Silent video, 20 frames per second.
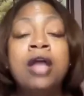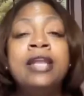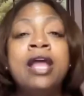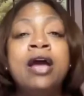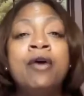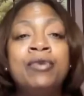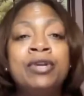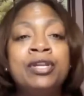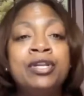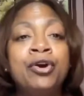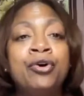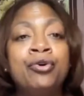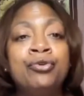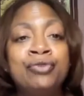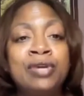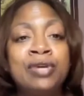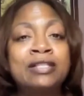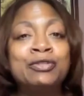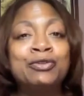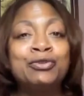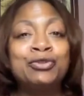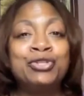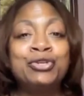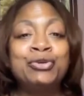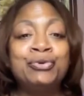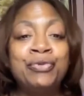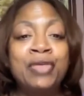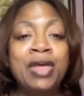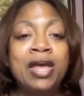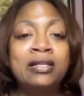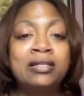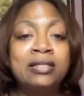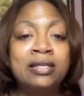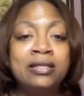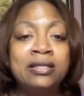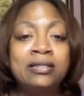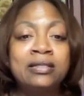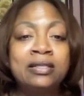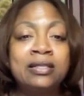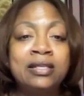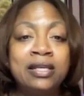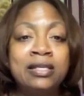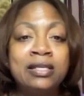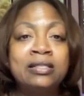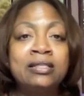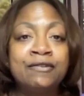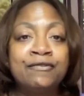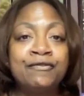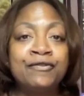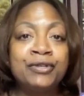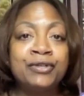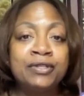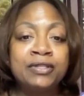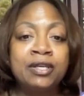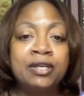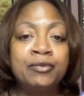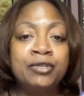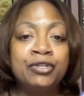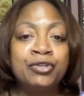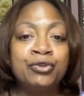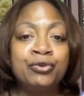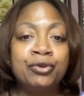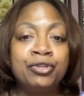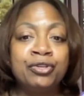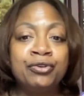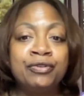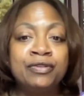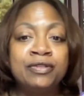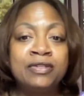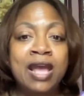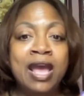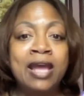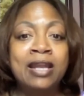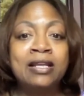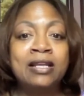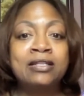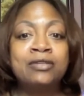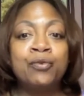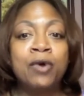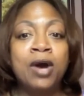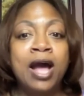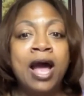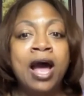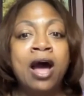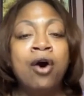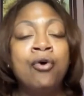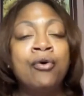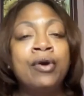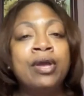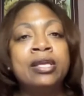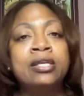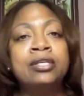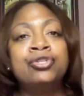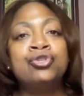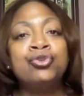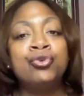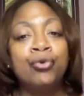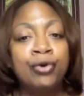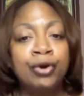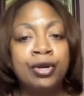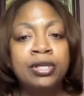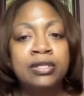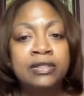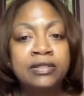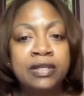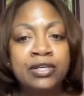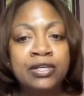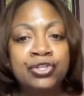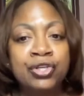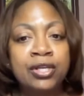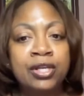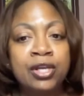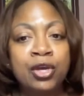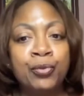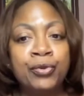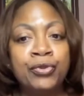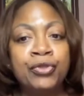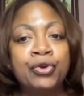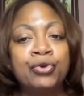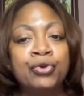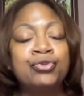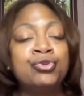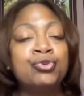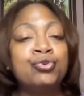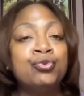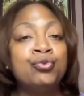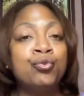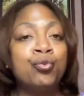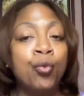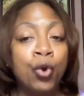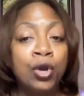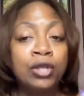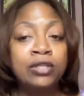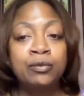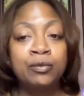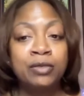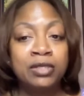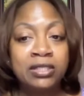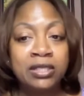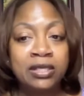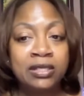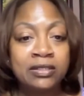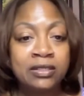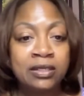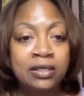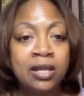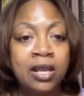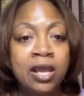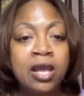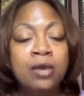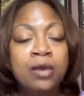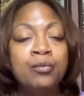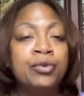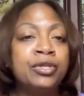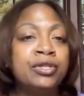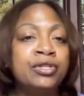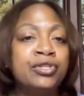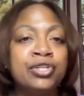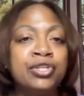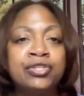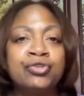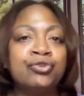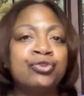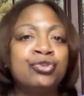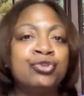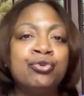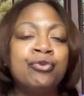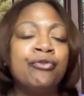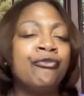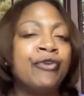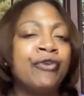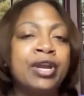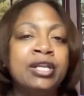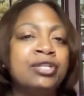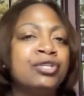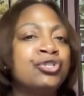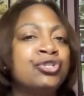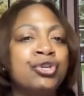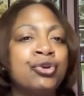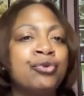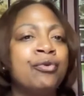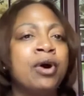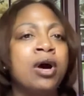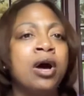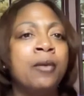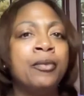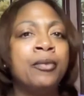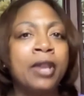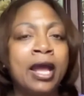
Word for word: Now we know, Drexel, too, that testing is the first step to knowing your status. Well, how is your organization helping those who want to be tested, but just are too afraid to show up?